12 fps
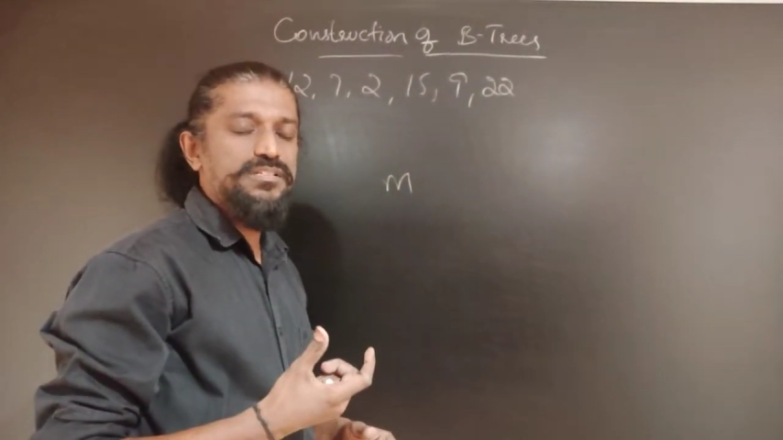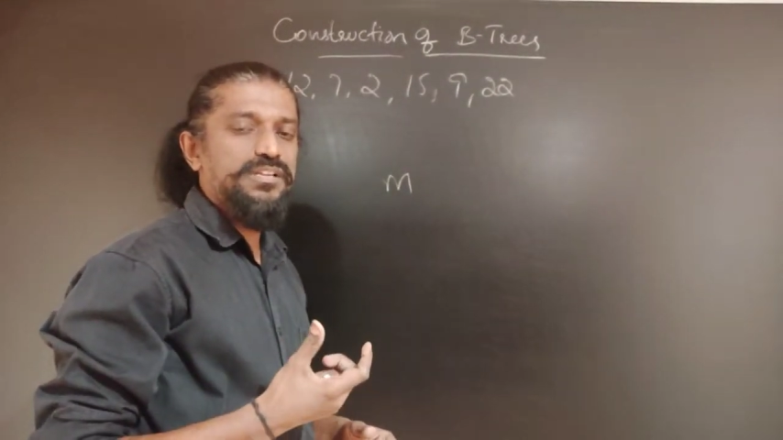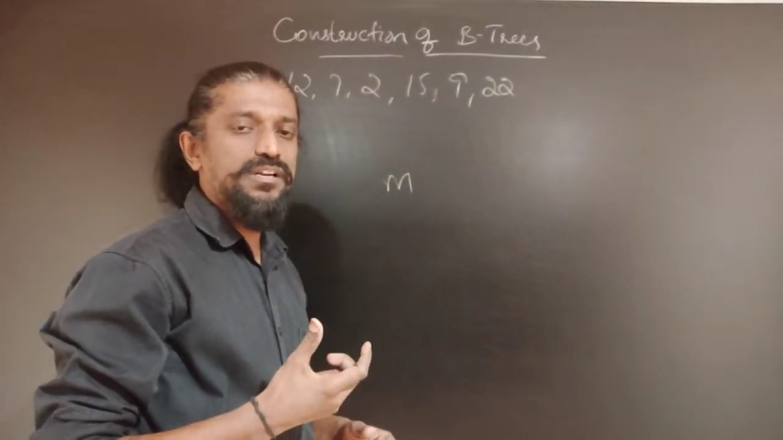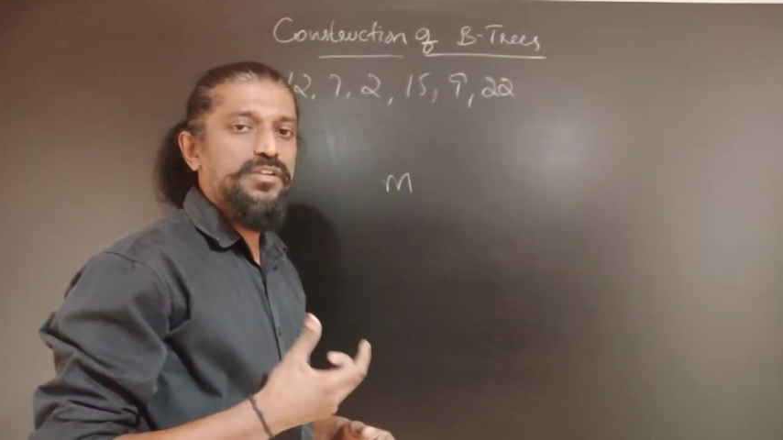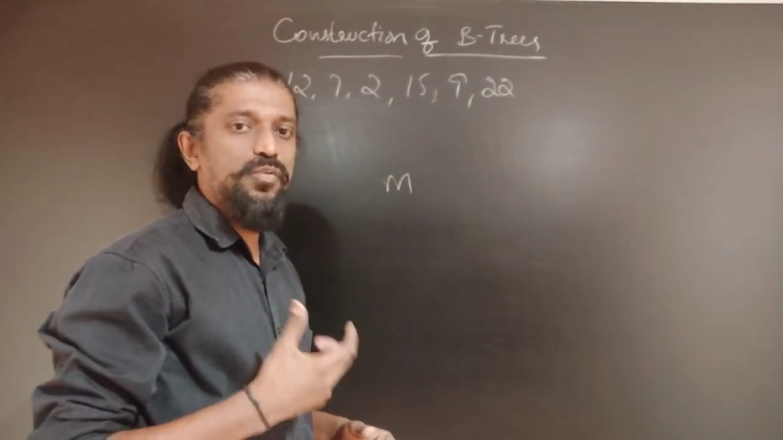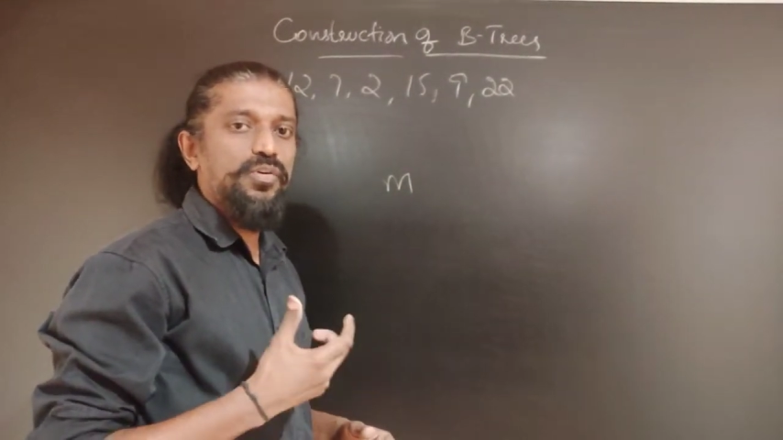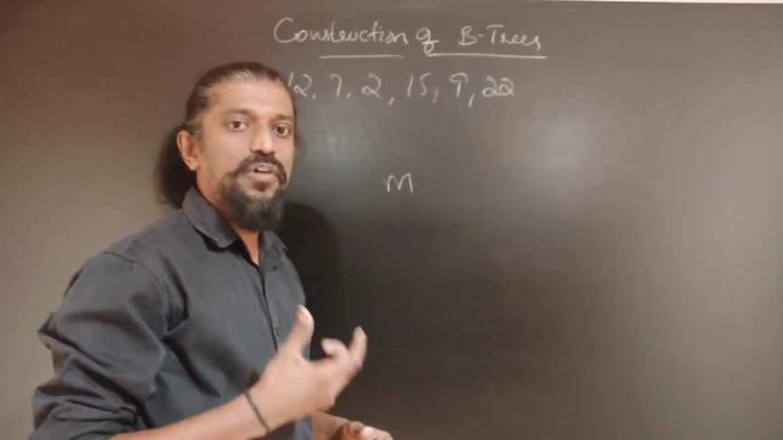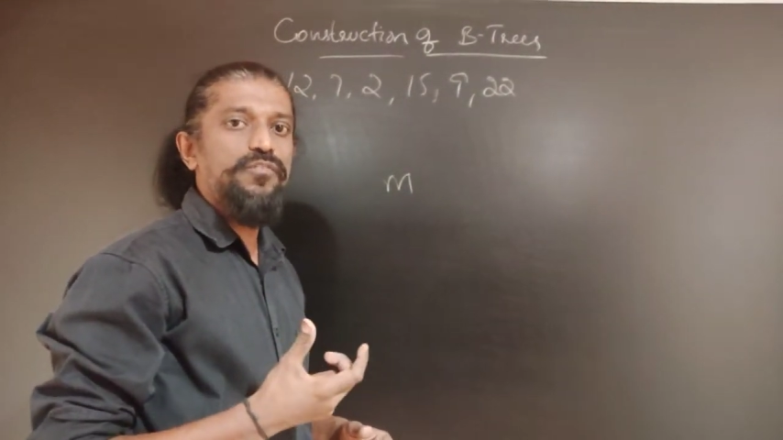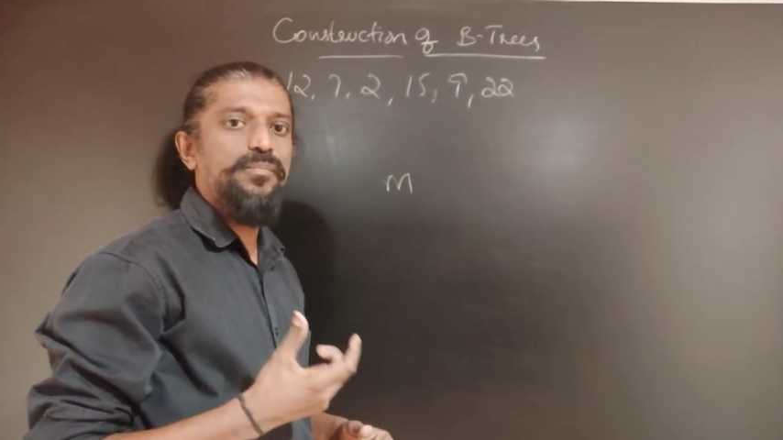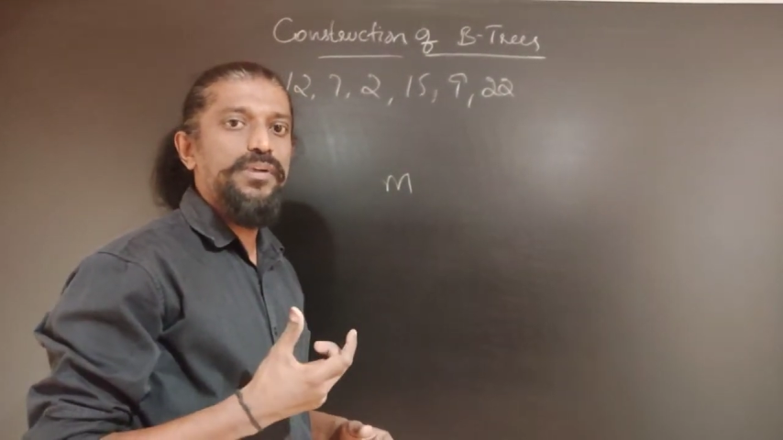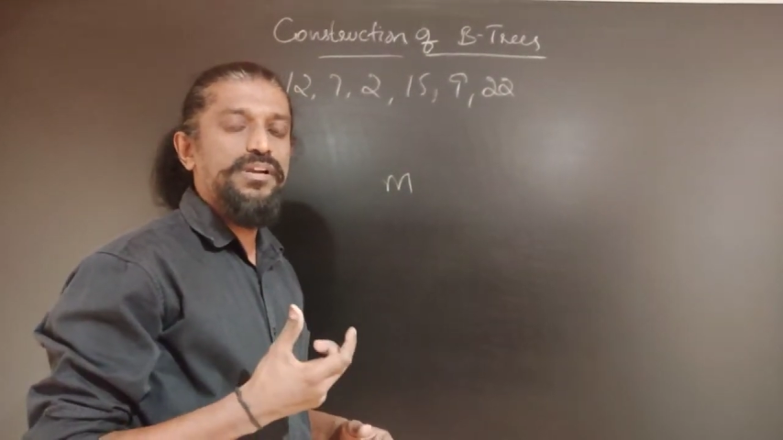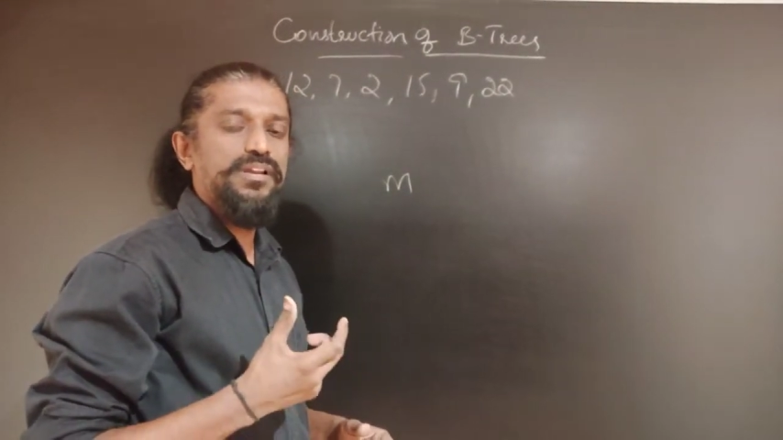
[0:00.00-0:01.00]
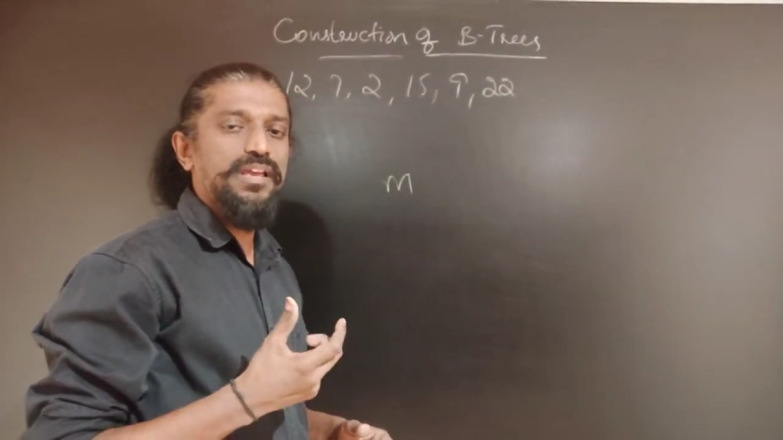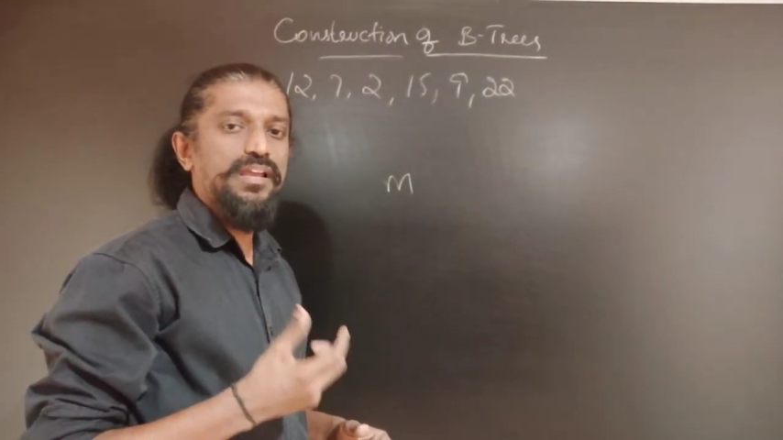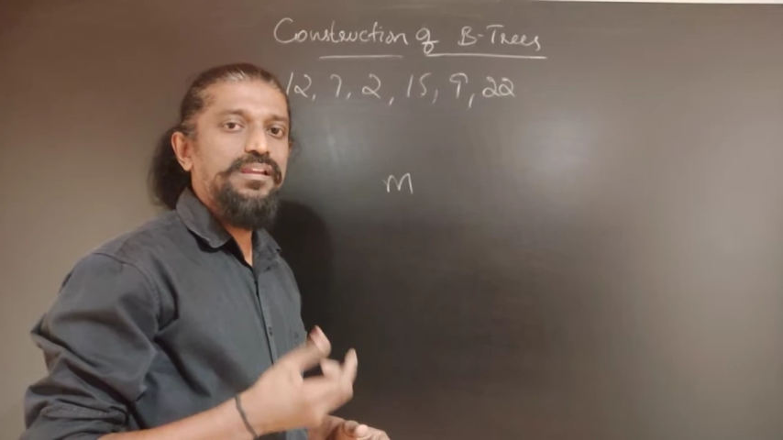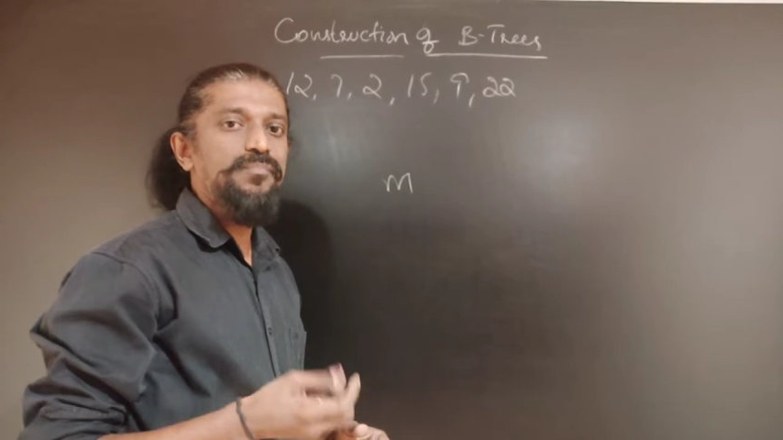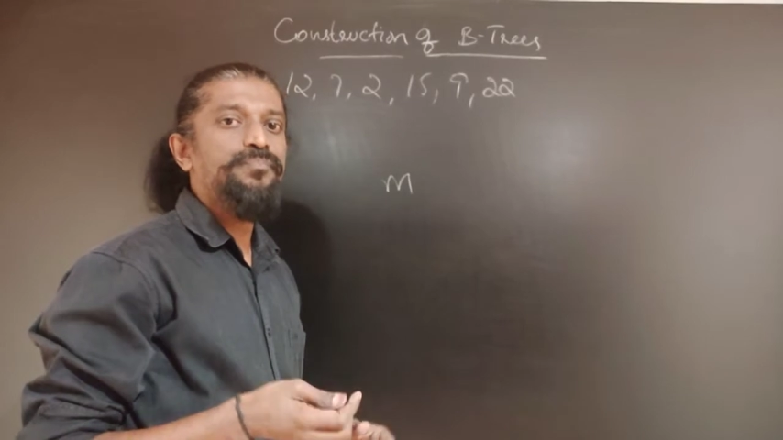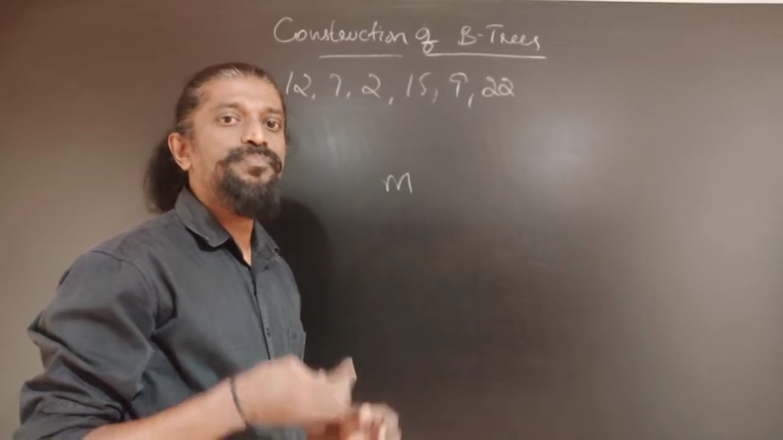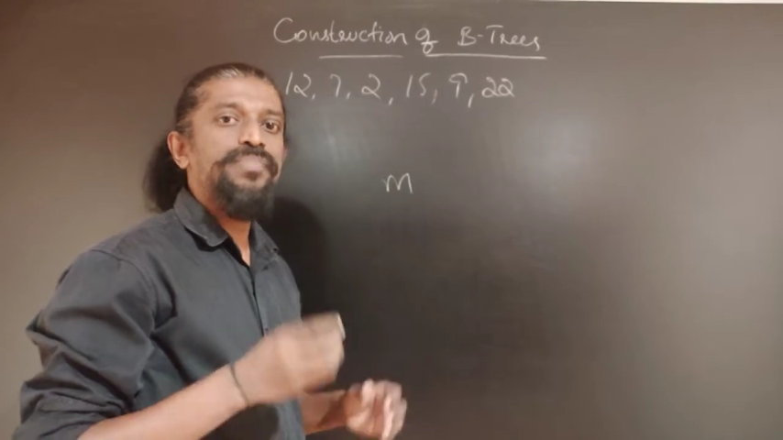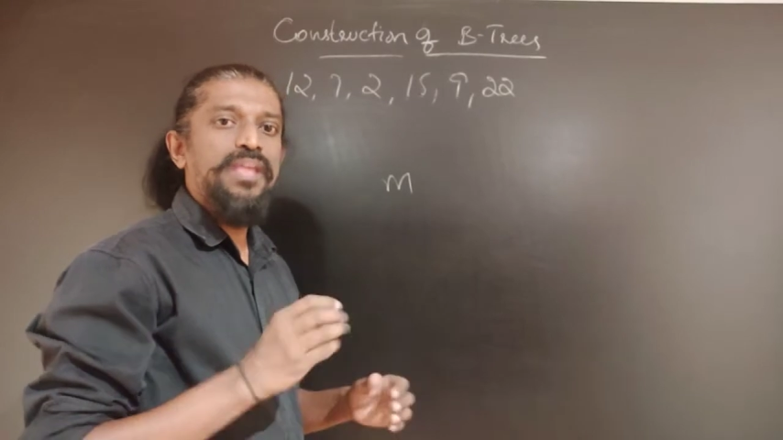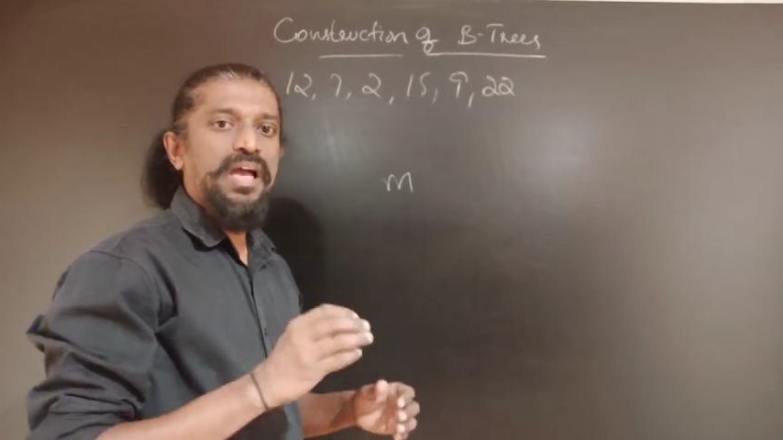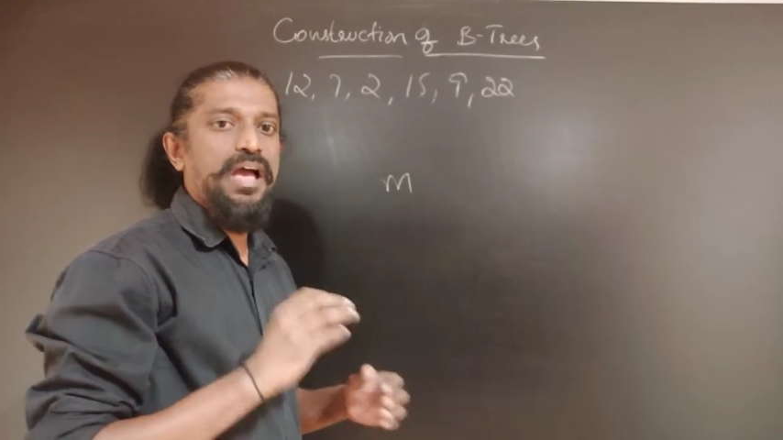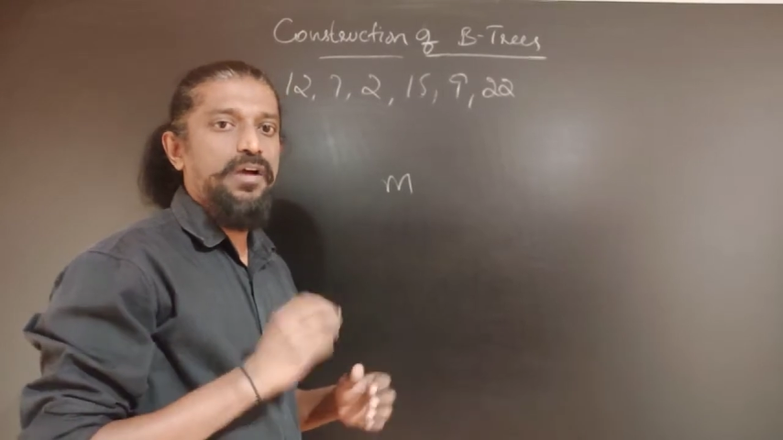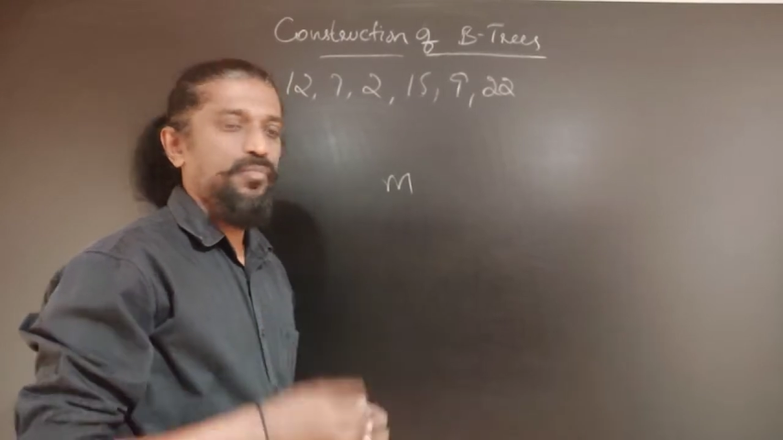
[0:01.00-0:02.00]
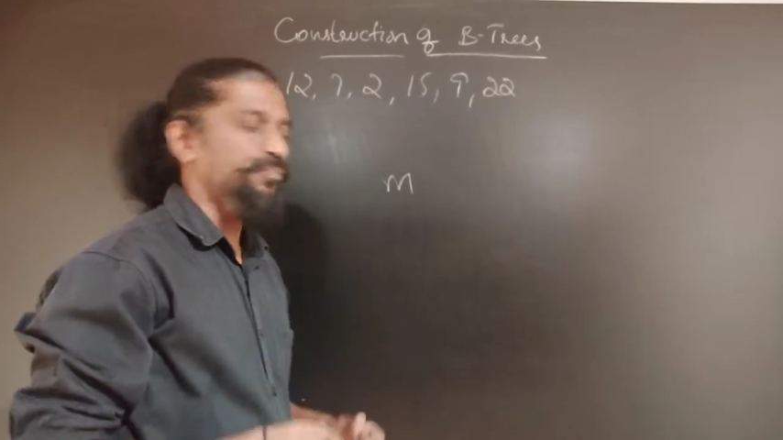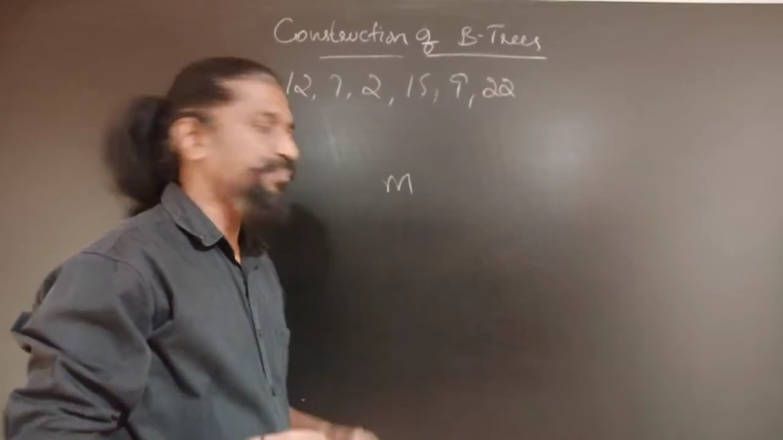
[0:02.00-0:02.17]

that a node of a B tree can have.